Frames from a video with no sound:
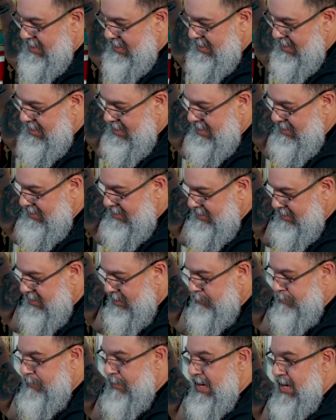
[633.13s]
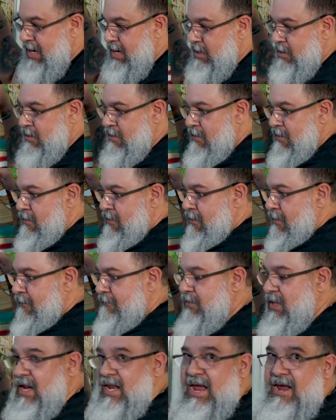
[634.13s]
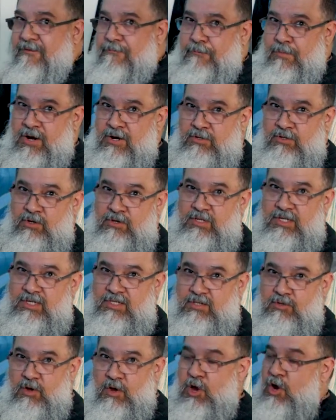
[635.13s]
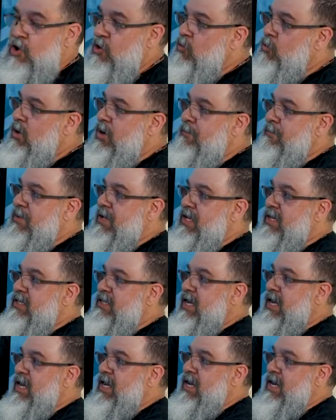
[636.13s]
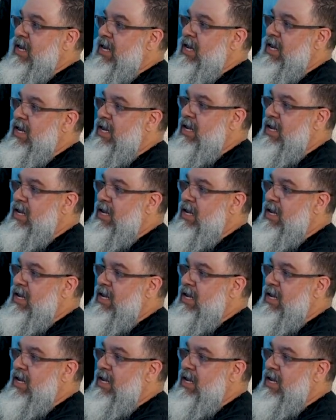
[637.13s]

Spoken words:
and this is part of the live person. This will be the